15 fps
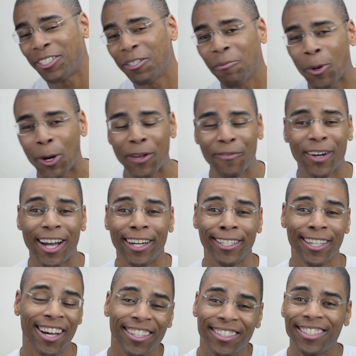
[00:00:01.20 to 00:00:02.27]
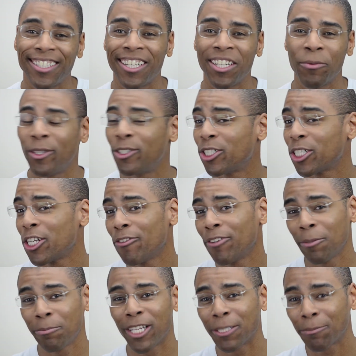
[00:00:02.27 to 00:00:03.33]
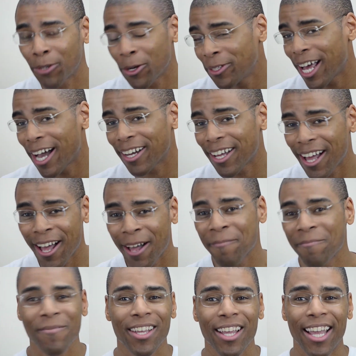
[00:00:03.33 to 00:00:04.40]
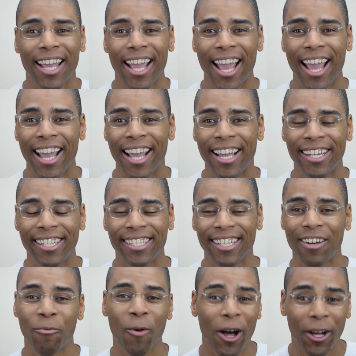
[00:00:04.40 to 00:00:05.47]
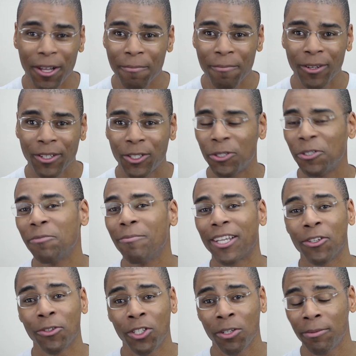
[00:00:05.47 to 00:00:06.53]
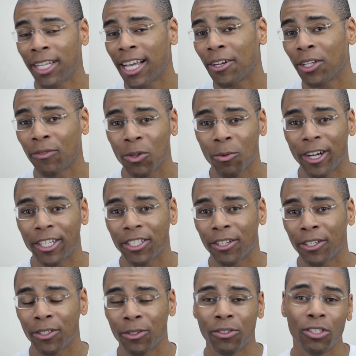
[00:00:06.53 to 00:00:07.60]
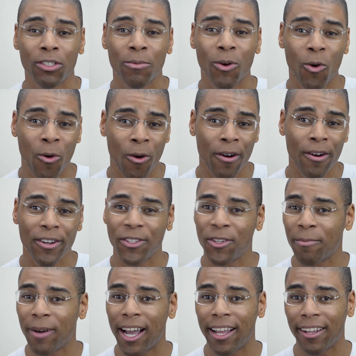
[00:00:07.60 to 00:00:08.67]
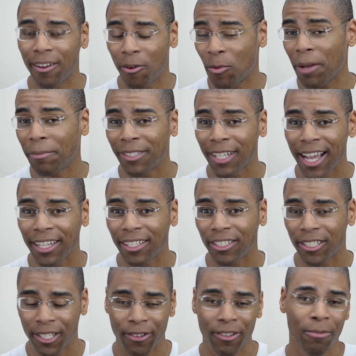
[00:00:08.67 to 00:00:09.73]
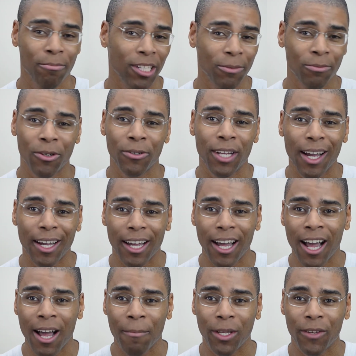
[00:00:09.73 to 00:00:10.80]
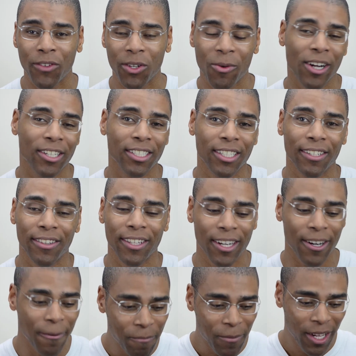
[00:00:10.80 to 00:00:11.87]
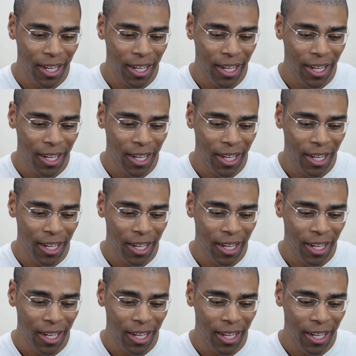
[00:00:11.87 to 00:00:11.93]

It's your boy Vonnie Hudson with securitypluspro.com, and welcome to my YouTube channel if you're watching on YouTube, or to my website securitypluspro.com if you're watching it there.